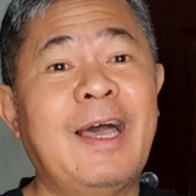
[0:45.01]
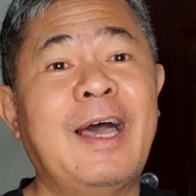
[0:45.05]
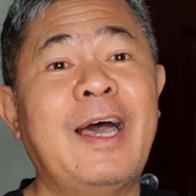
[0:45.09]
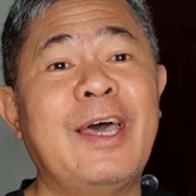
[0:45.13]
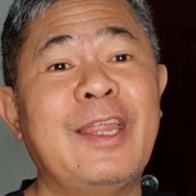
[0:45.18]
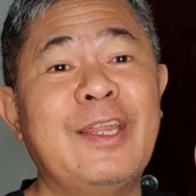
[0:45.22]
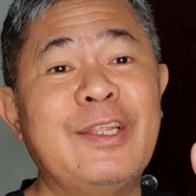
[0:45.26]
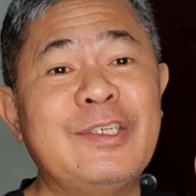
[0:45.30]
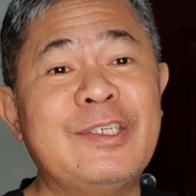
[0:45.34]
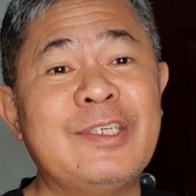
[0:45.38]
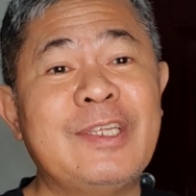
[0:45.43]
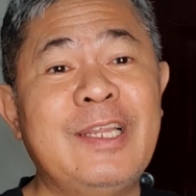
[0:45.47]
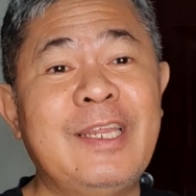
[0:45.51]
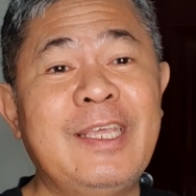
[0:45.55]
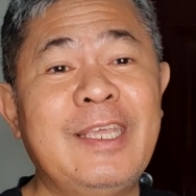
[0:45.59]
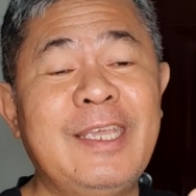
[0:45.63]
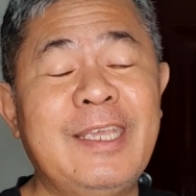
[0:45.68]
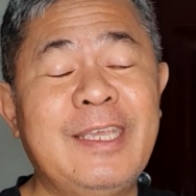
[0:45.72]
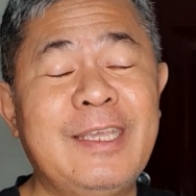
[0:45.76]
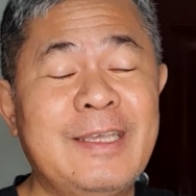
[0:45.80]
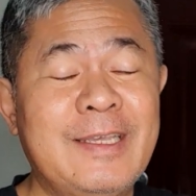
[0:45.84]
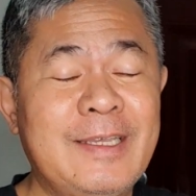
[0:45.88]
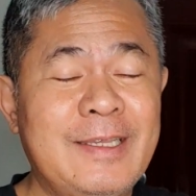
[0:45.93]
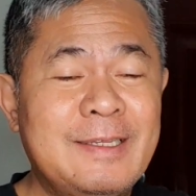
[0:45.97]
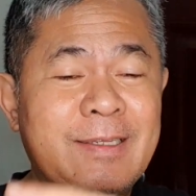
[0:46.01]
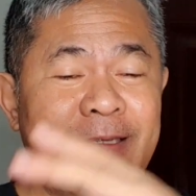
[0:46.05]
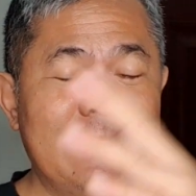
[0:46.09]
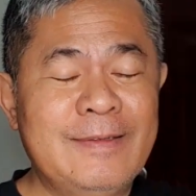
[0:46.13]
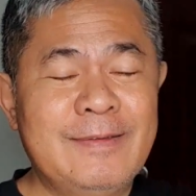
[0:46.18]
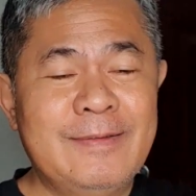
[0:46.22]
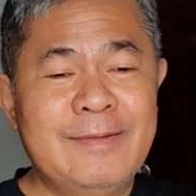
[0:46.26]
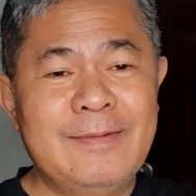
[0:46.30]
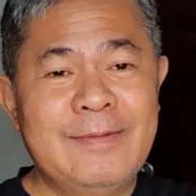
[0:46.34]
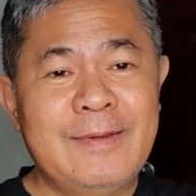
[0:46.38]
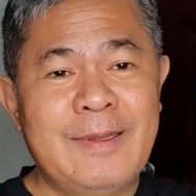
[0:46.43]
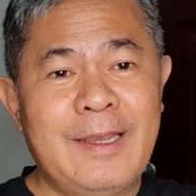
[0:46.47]
Honestly,
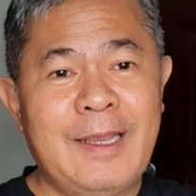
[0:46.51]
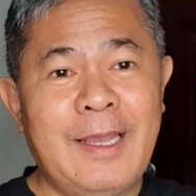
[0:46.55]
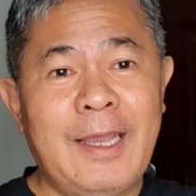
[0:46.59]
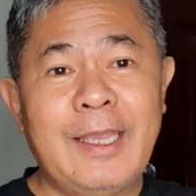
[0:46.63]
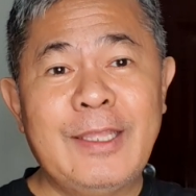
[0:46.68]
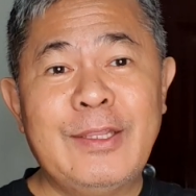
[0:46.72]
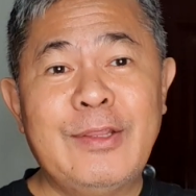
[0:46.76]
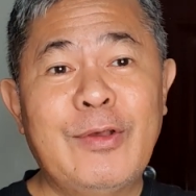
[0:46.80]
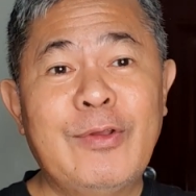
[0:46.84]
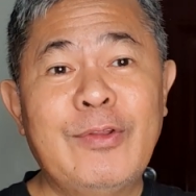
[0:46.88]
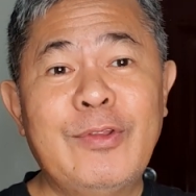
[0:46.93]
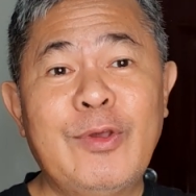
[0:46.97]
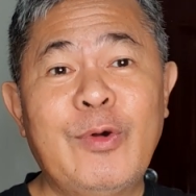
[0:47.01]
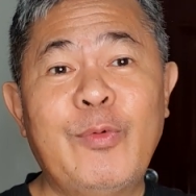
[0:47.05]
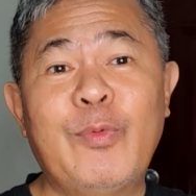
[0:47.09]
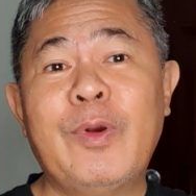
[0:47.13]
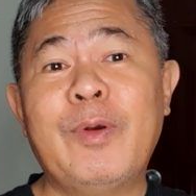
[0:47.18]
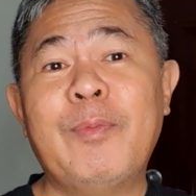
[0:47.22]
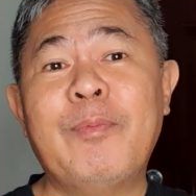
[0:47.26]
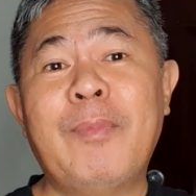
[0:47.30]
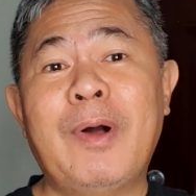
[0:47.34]
I don't know where